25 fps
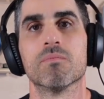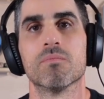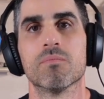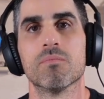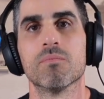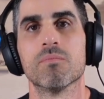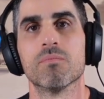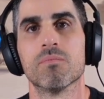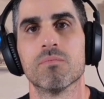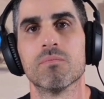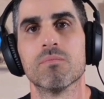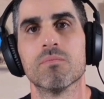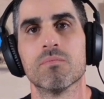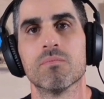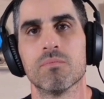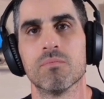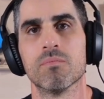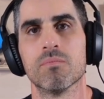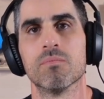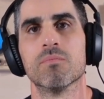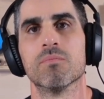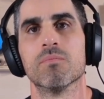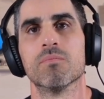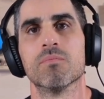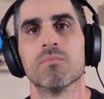
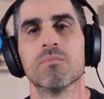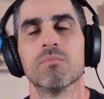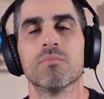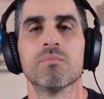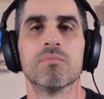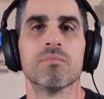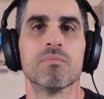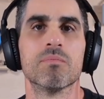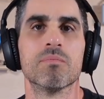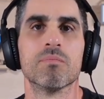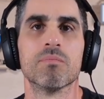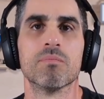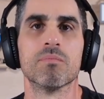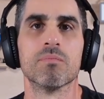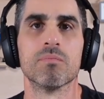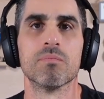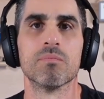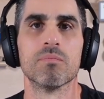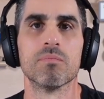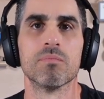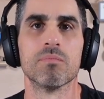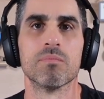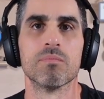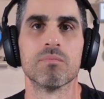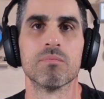
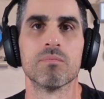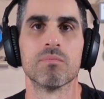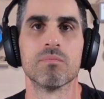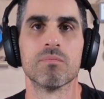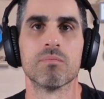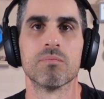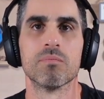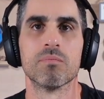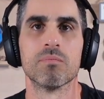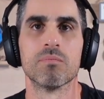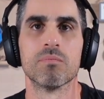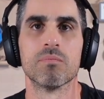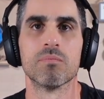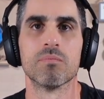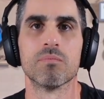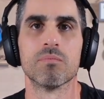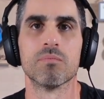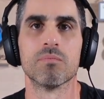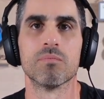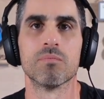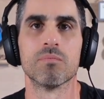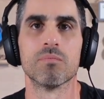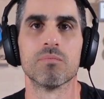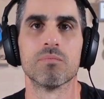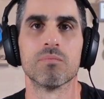
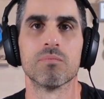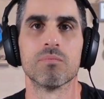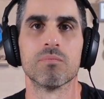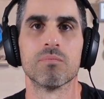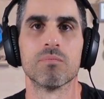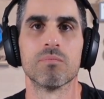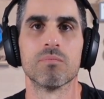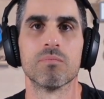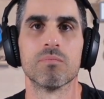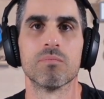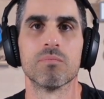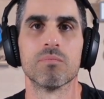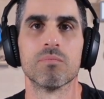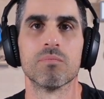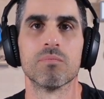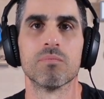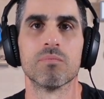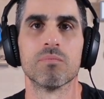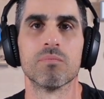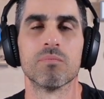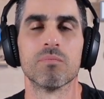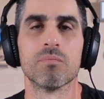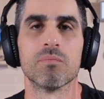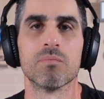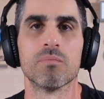
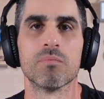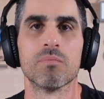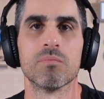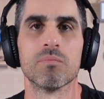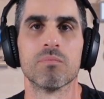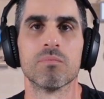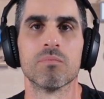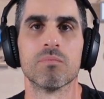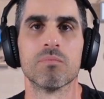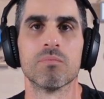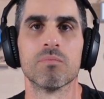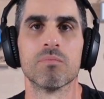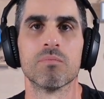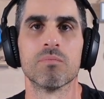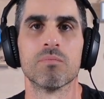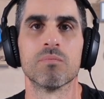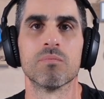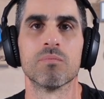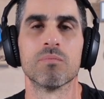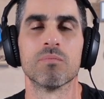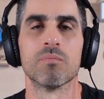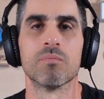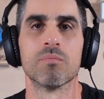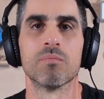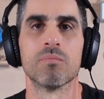
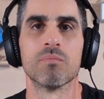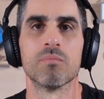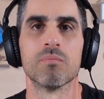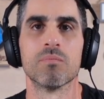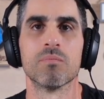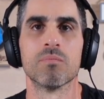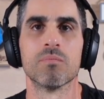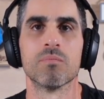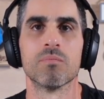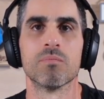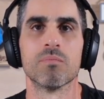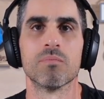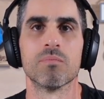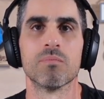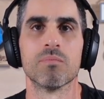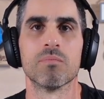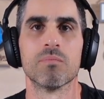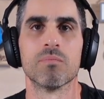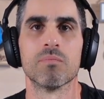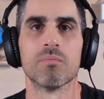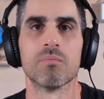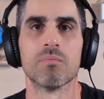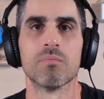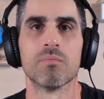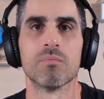
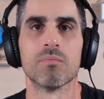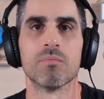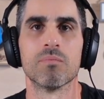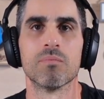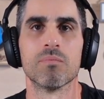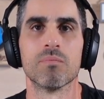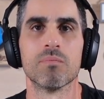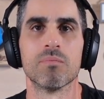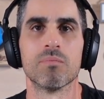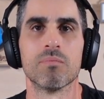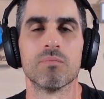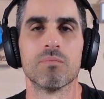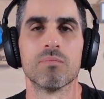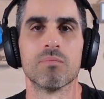(not speaking)